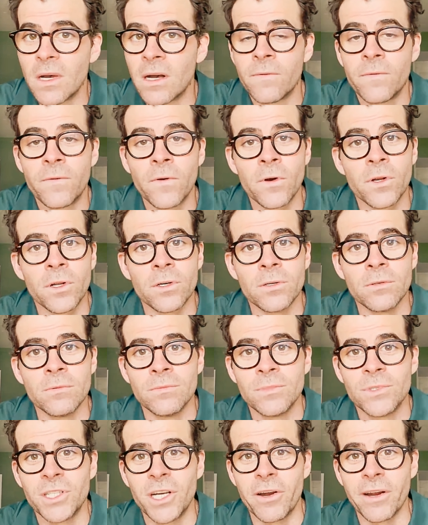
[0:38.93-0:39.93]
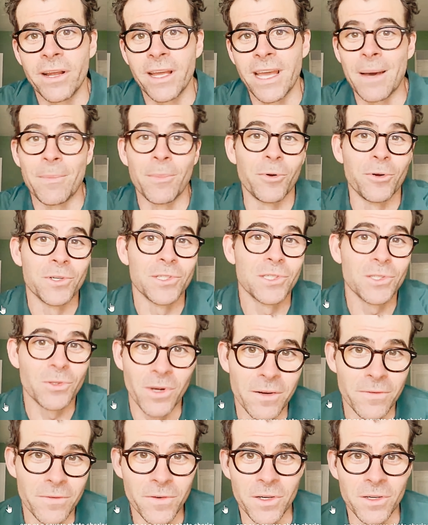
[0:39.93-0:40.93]
a photo sharing app or a
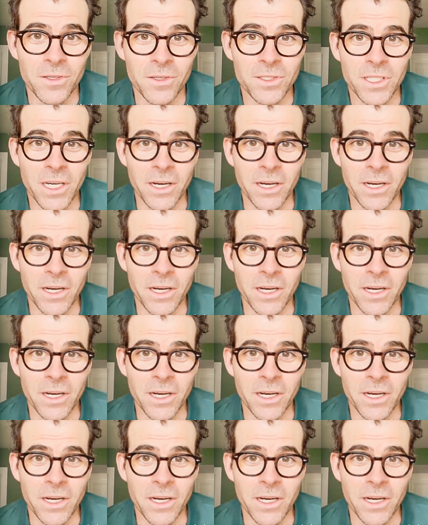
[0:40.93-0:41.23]
Square photo